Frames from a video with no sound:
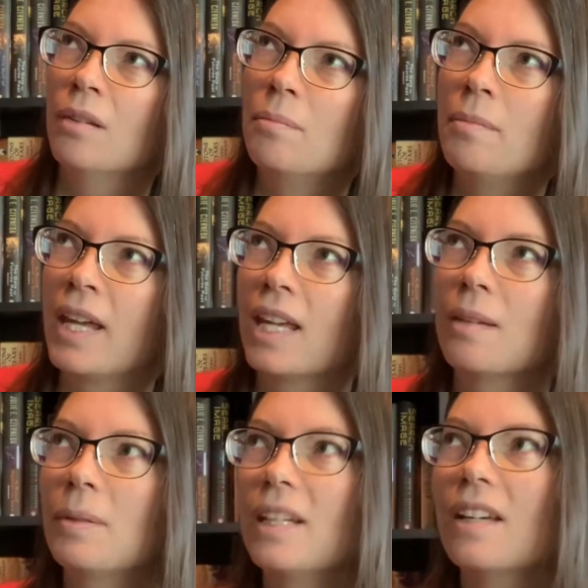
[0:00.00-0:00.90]

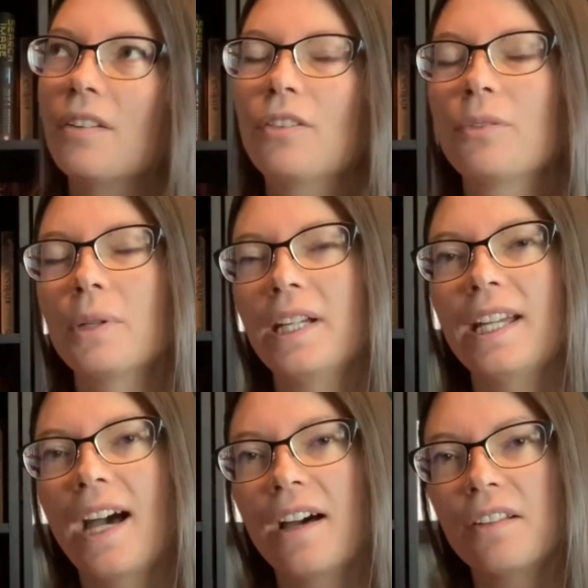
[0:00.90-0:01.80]
maybe a
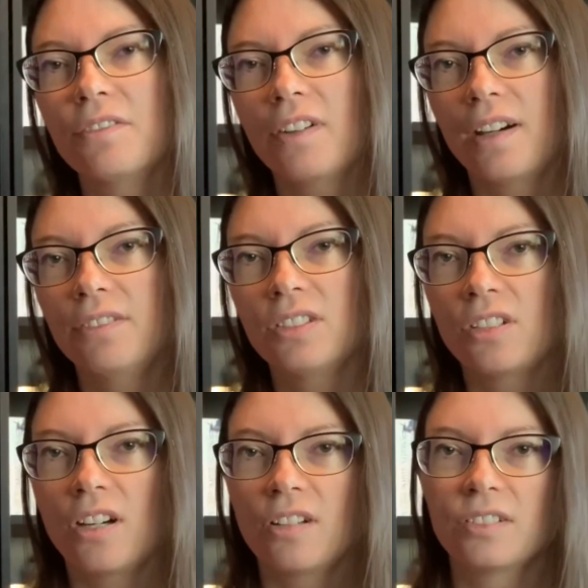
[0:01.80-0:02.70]
3 out of 5
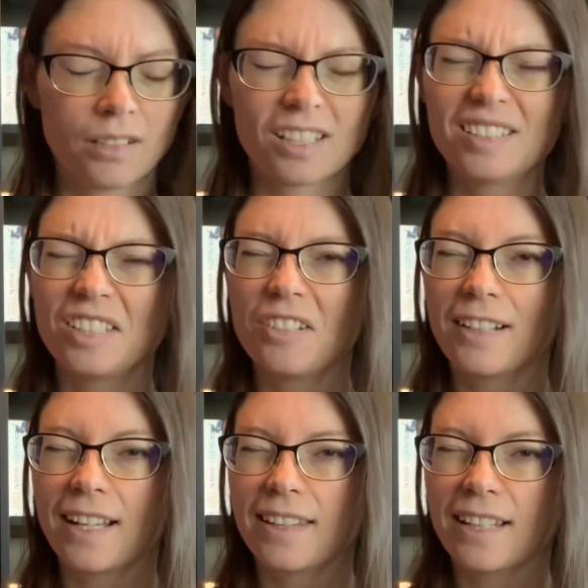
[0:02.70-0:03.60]
stars,
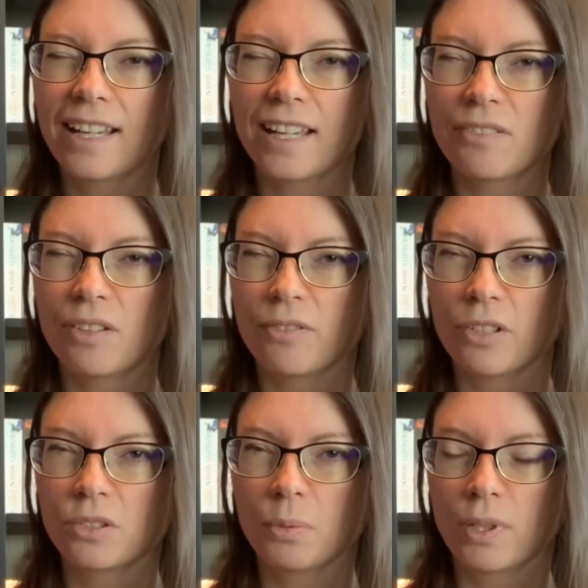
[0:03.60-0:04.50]
considering I think I gave the
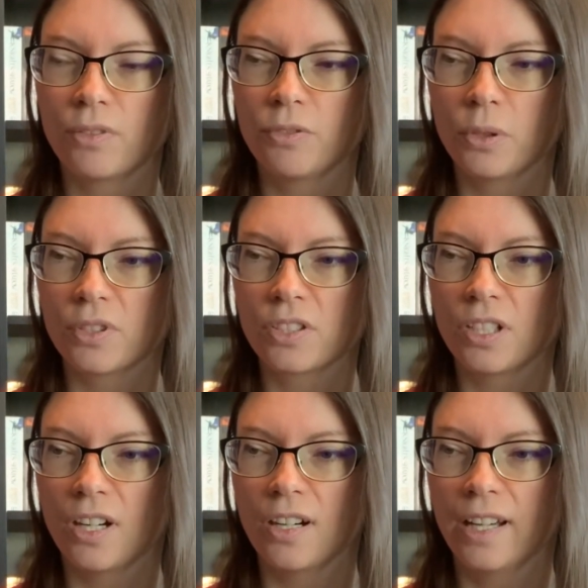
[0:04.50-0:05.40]
first one a
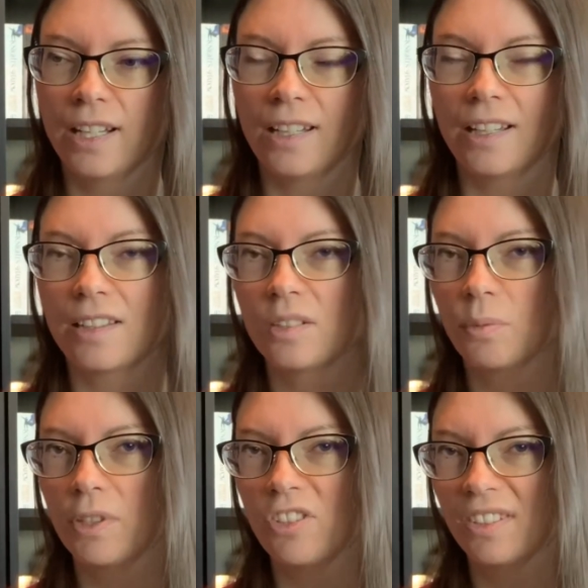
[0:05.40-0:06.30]
4-star, and I like this
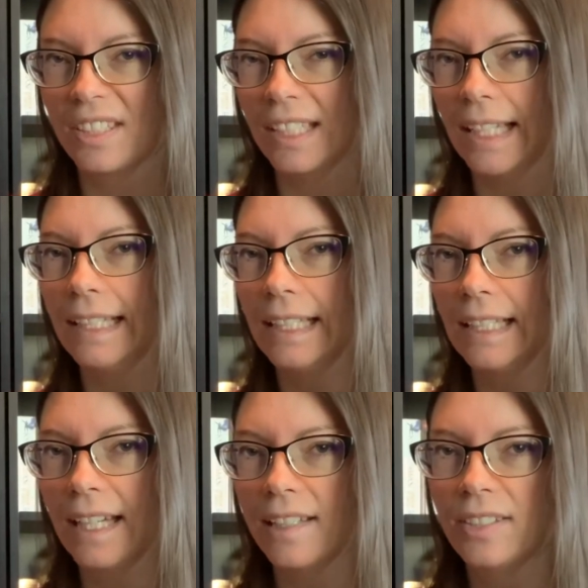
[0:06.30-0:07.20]
one just slightly
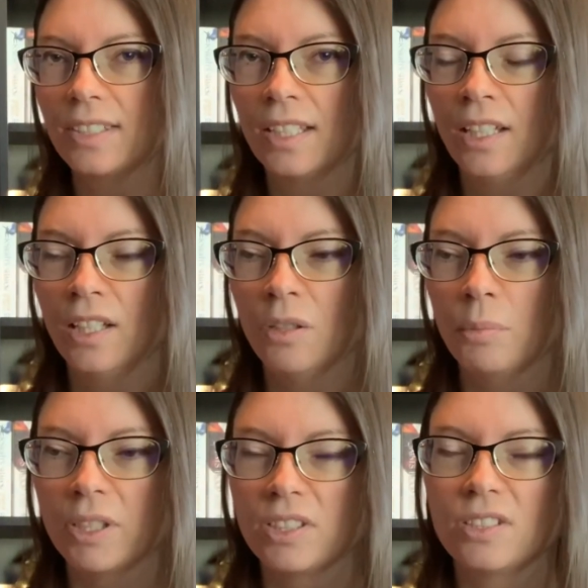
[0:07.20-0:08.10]
less,
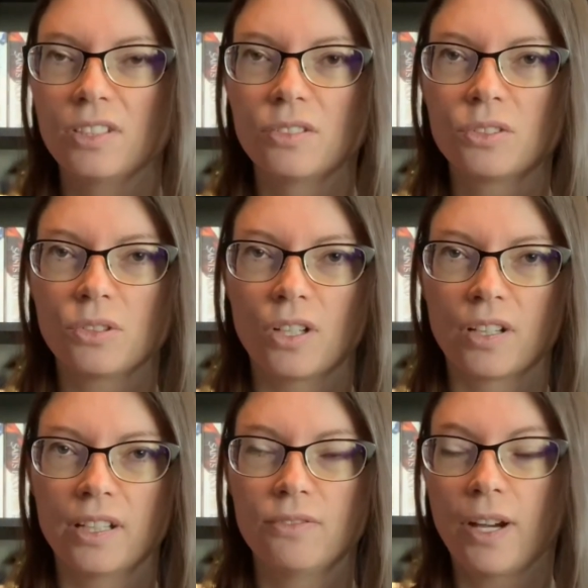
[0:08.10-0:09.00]
but still
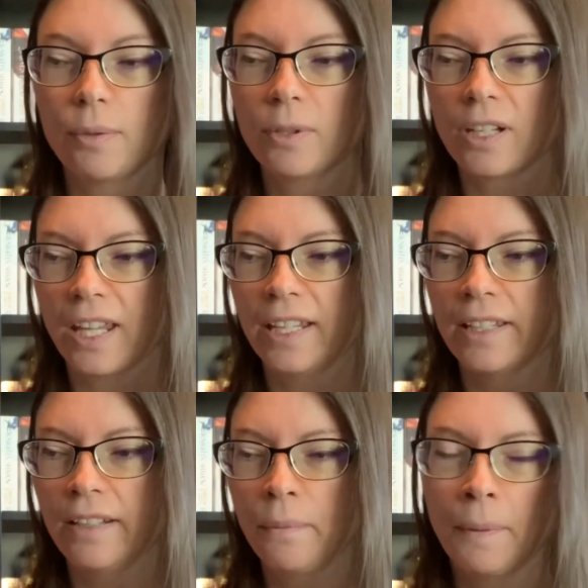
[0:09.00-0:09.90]
strong. If I were a
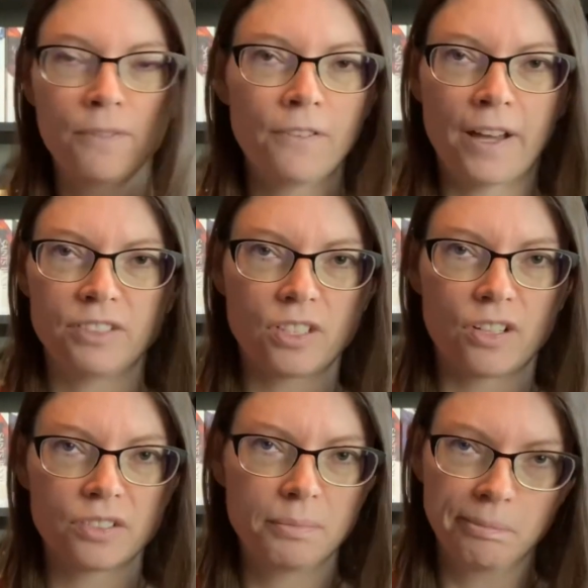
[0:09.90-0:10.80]
kid, 5
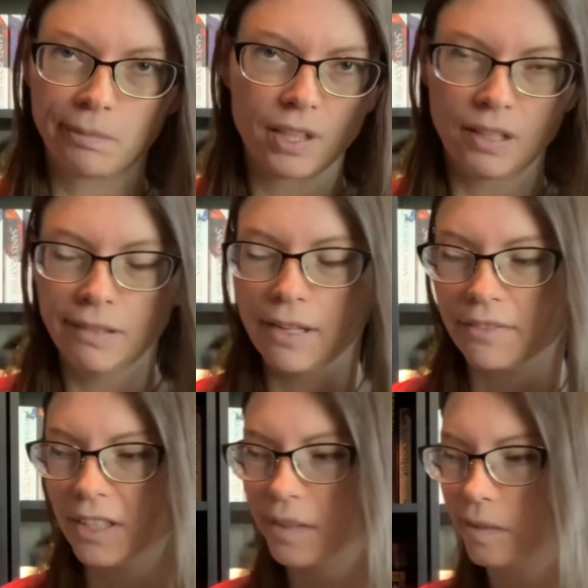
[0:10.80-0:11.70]
stars.
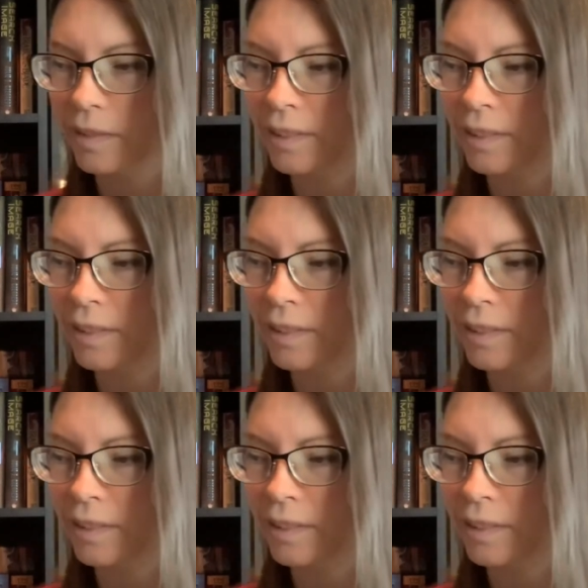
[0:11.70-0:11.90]
Loved it.